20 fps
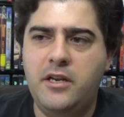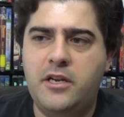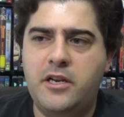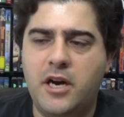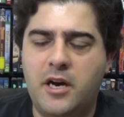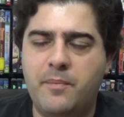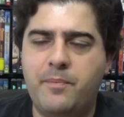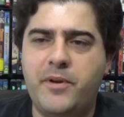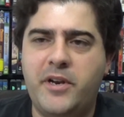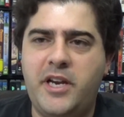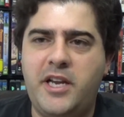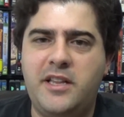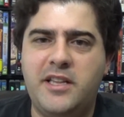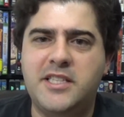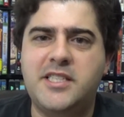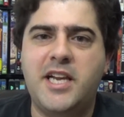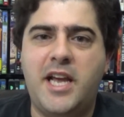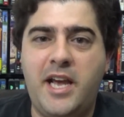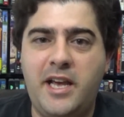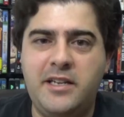company,
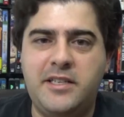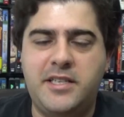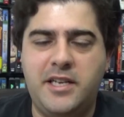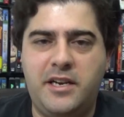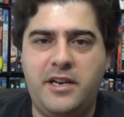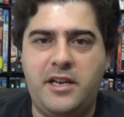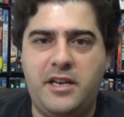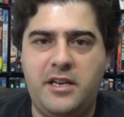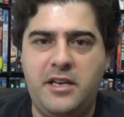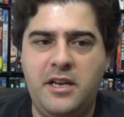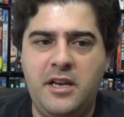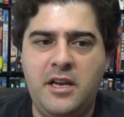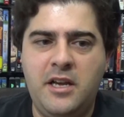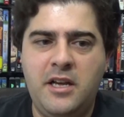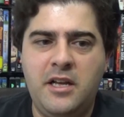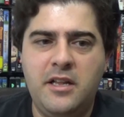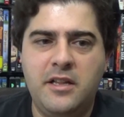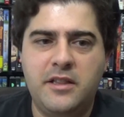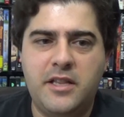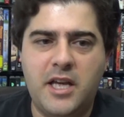this entity
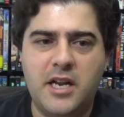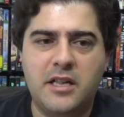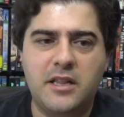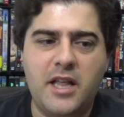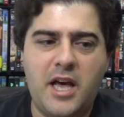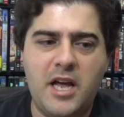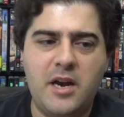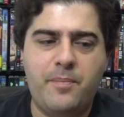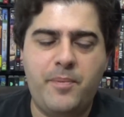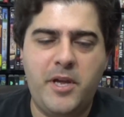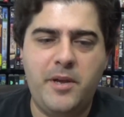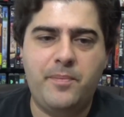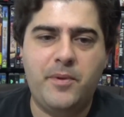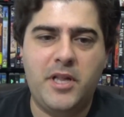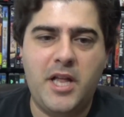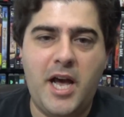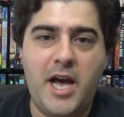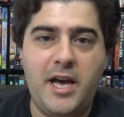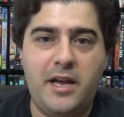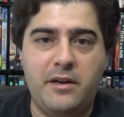that a lot of people
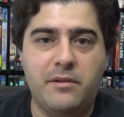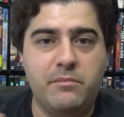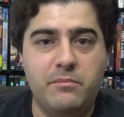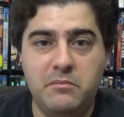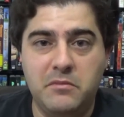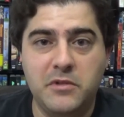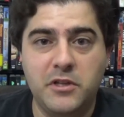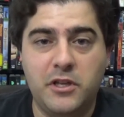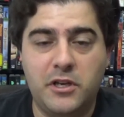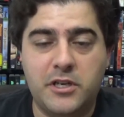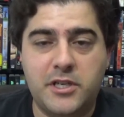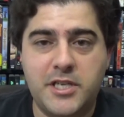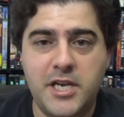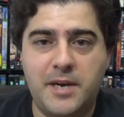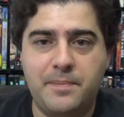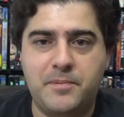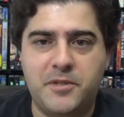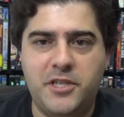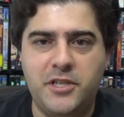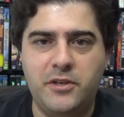had looked
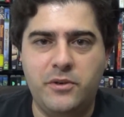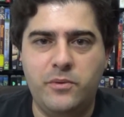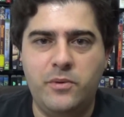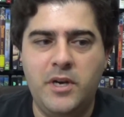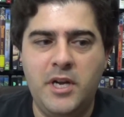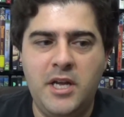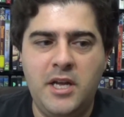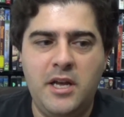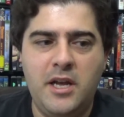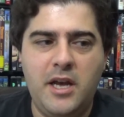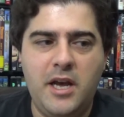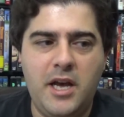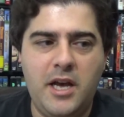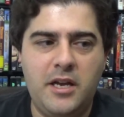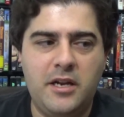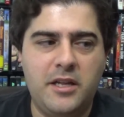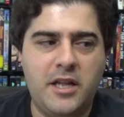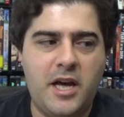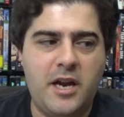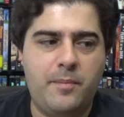up to,
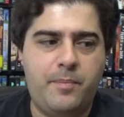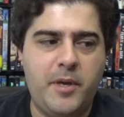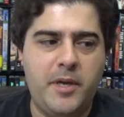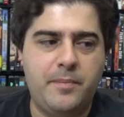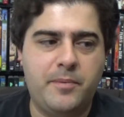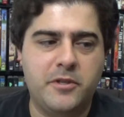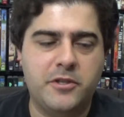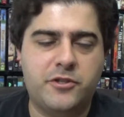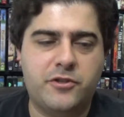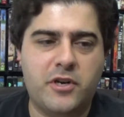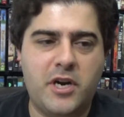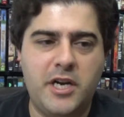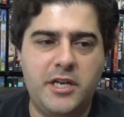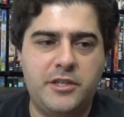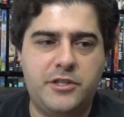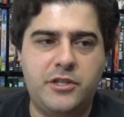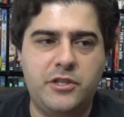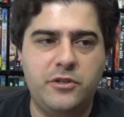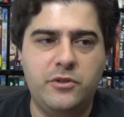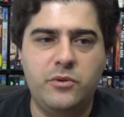and a lot of people
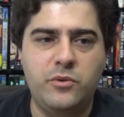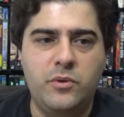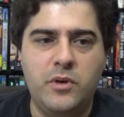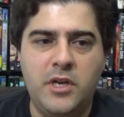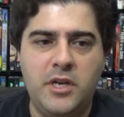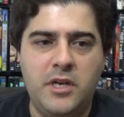tried to